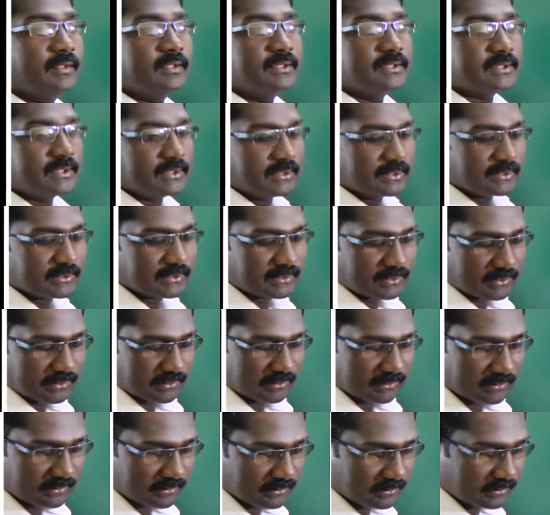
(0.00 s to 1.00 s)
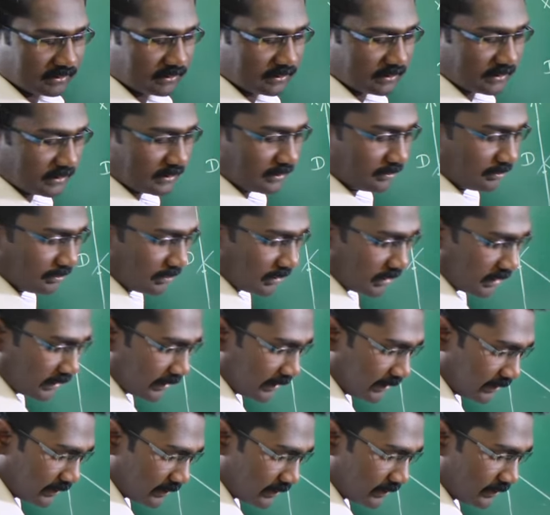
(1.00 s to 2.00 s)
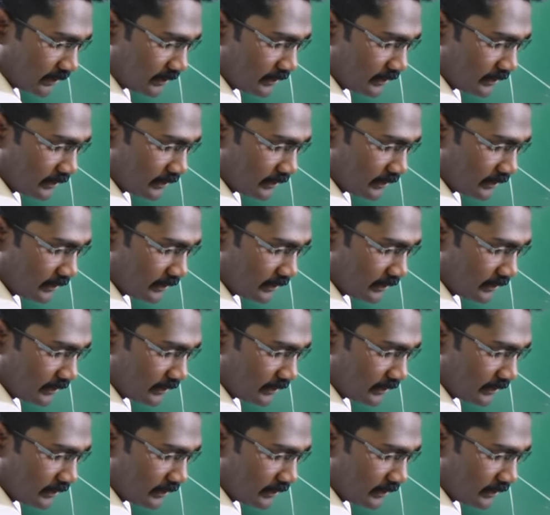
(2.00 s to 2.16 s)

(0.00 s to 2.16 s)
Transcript: This is the point